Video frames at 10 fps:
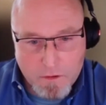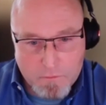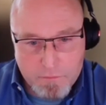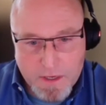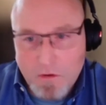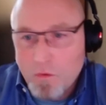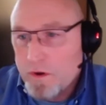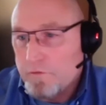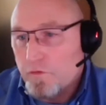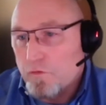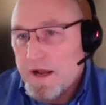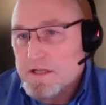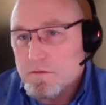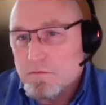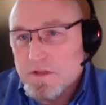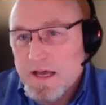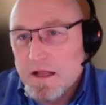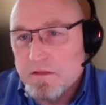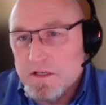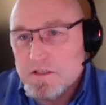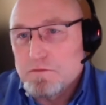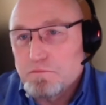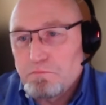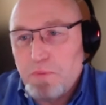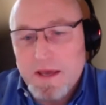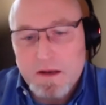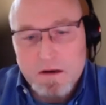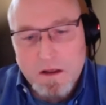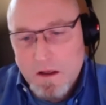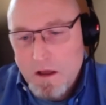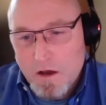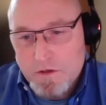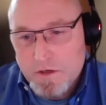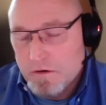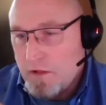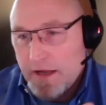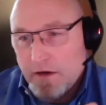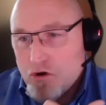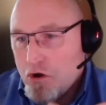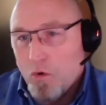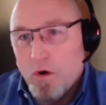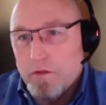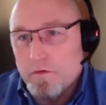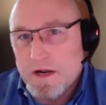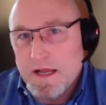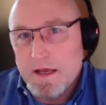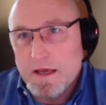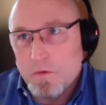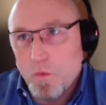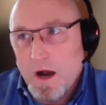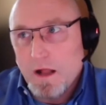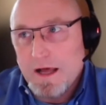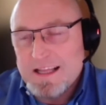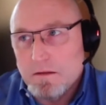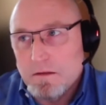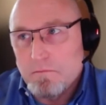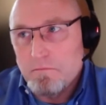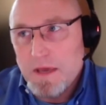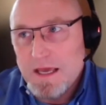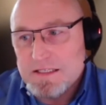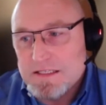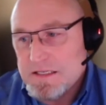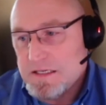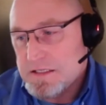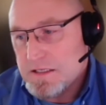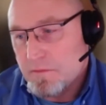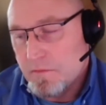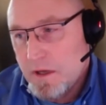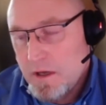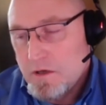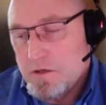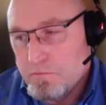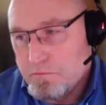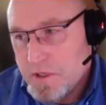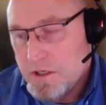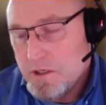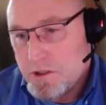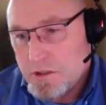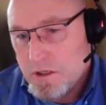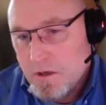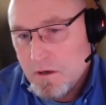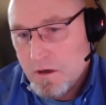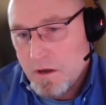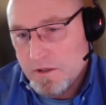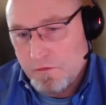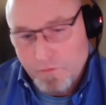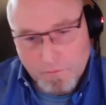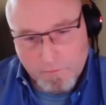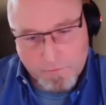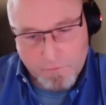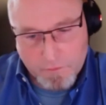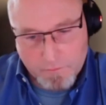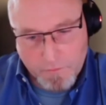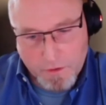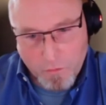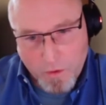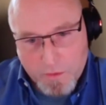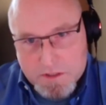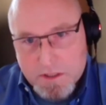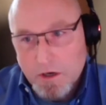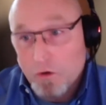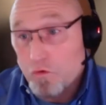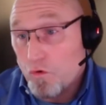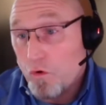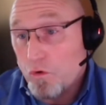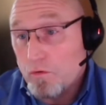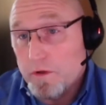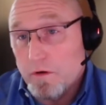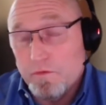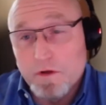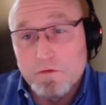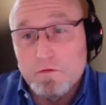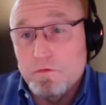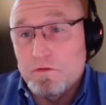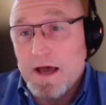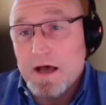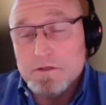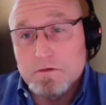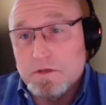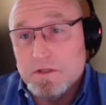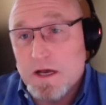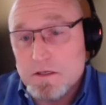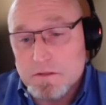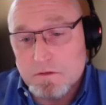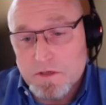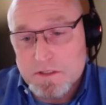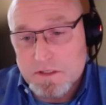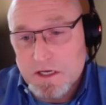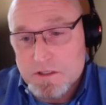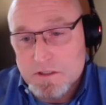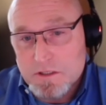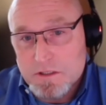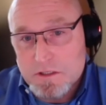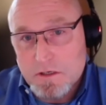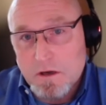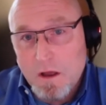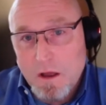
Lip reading: Bitcoin for ransoms. That this has been a year like no other. And while I may see some diminished, at least from what we see at Kroll, we've done 2,000, 3,000 investigations this year.